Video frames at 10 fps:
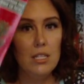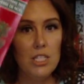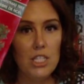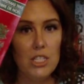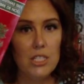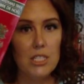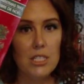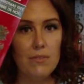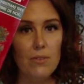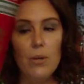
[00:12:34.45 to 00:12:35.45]
to use
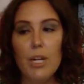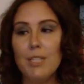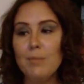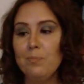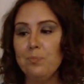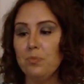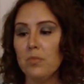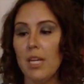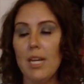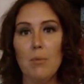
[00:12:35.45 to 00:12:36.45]
this for.
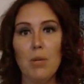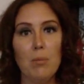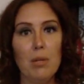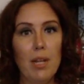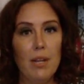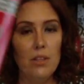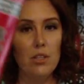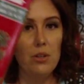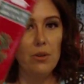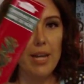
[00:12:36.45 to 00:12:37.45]
And I'm going to put like the
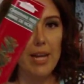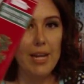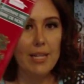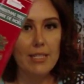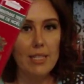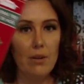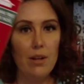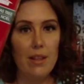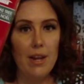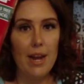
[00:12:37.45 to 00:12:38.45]
little eggs on
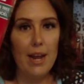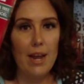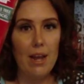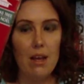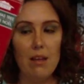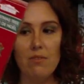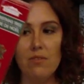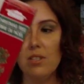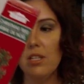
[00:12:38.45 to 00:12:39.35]
it that I have.